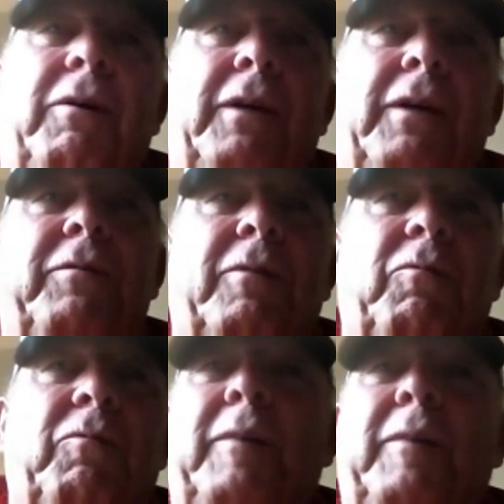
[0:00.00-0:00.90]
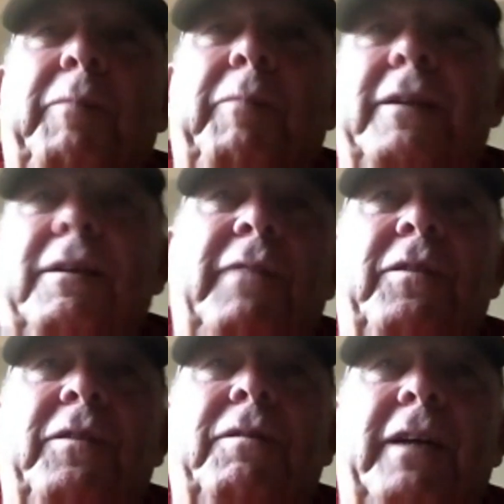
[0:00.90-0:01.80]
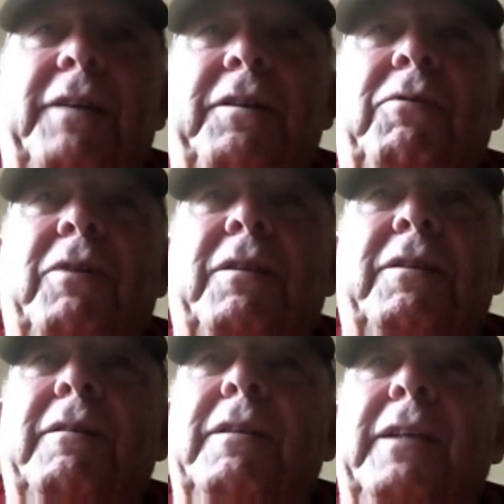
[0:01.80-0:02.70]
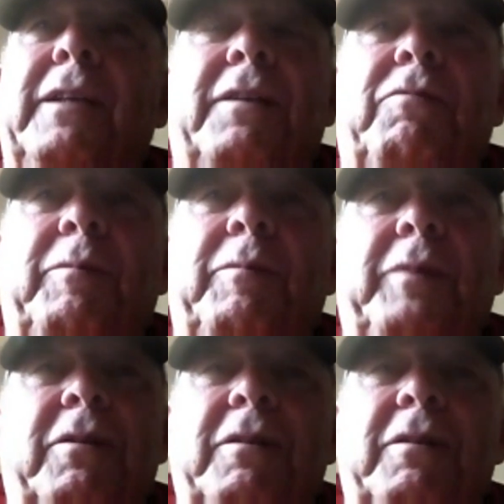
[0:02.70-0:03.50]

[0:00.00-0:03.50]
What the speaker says: and give it to the running back, the defensive line is across the line of scrimmage.